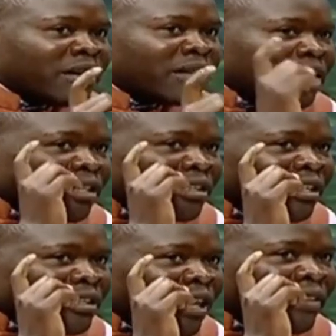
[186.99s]

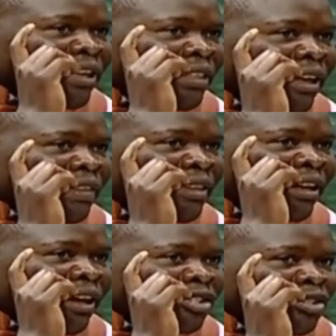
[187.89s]
The
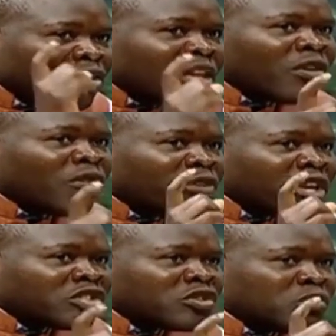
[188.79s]
custodian of
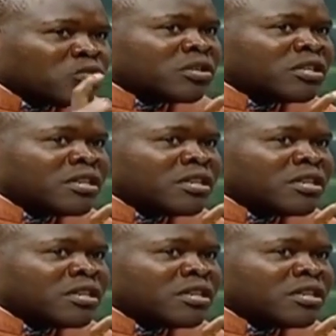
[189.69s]
nationhood